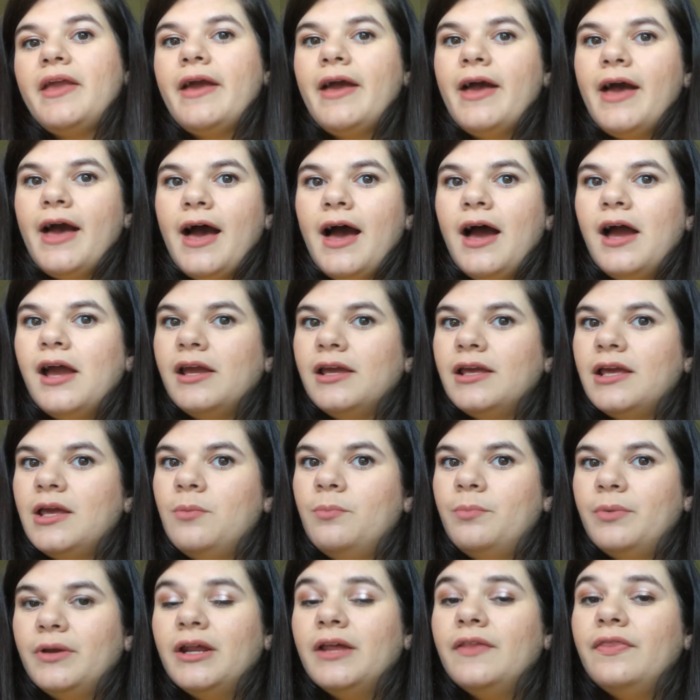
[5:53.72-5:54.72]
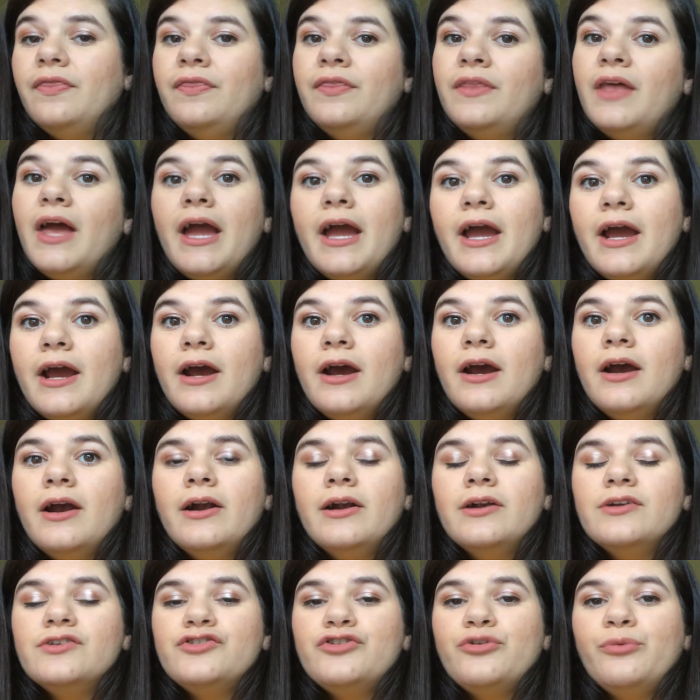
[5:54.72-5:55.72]
I keep it in
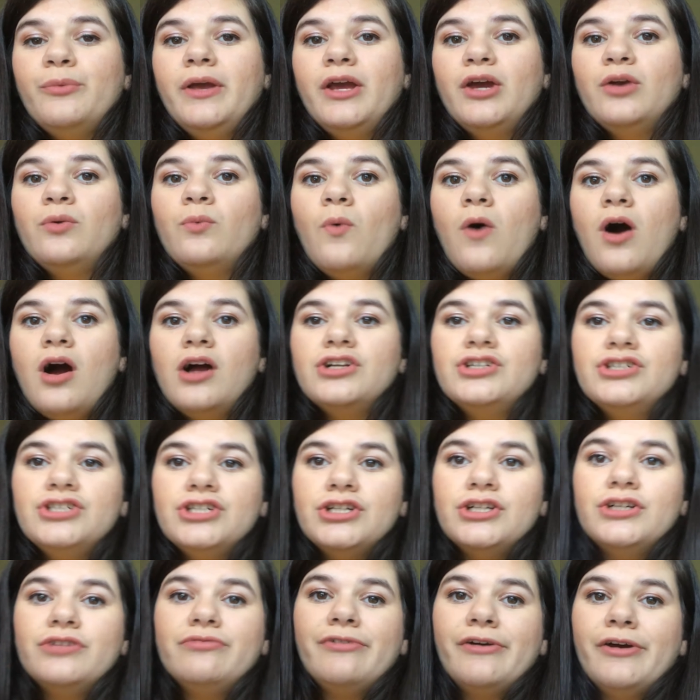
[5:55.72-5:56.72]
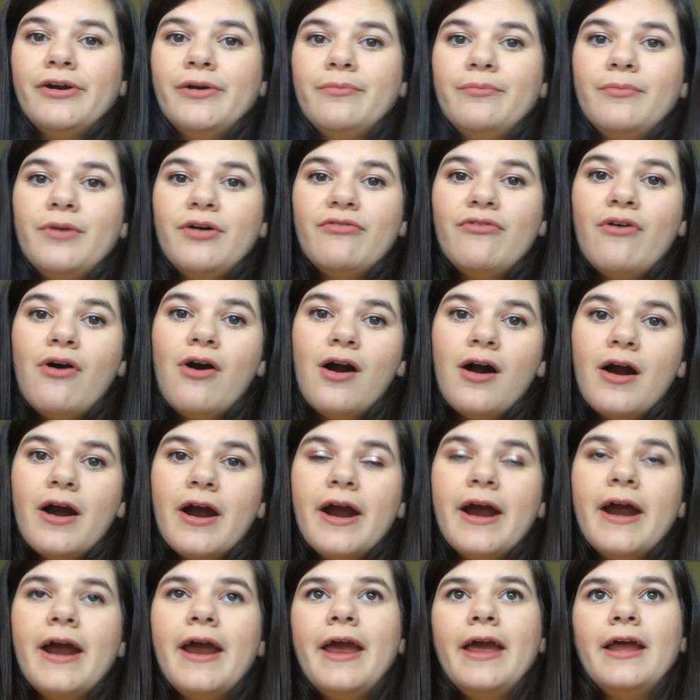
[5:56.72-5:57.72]
there so we can watch her from
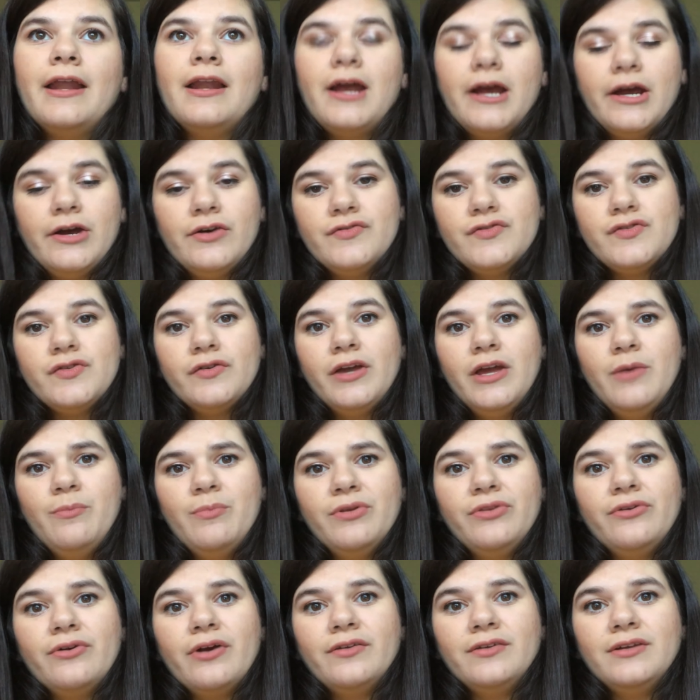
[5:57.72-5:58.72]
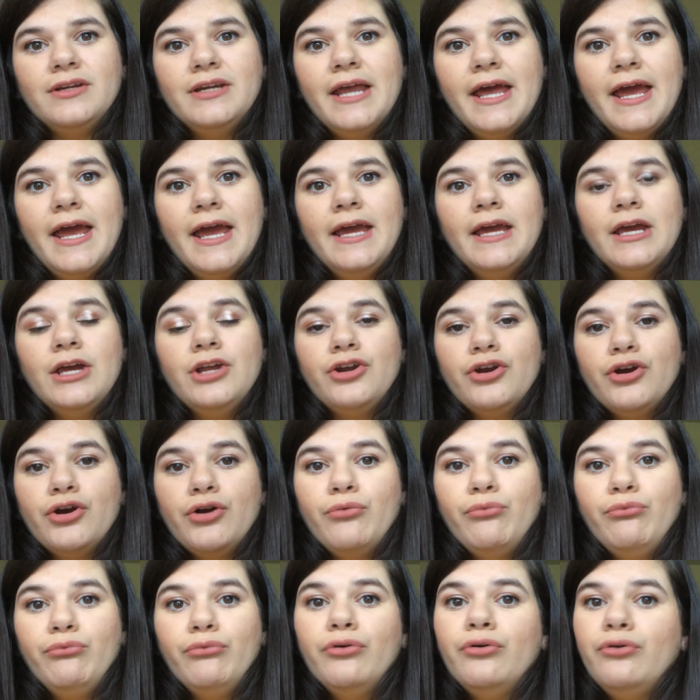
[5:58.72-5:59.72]
afar, and I also keep it throughout the day in her
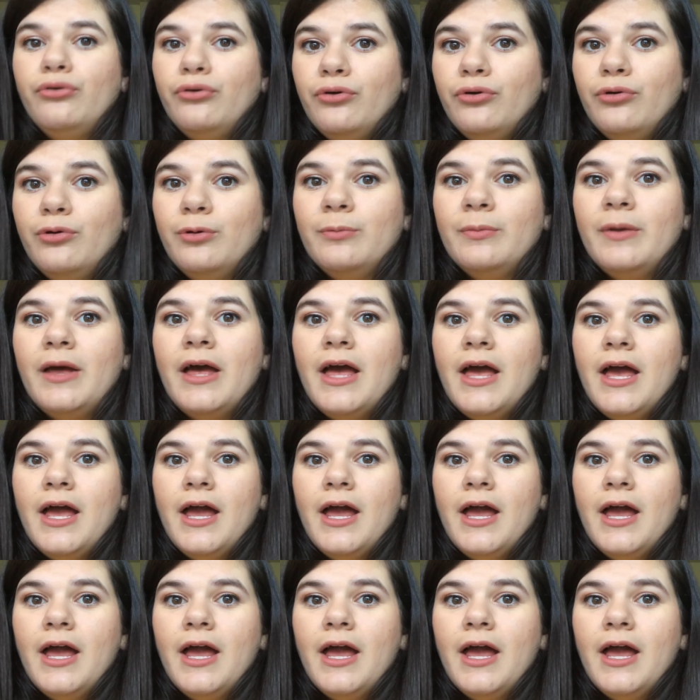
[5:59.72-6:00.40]
room.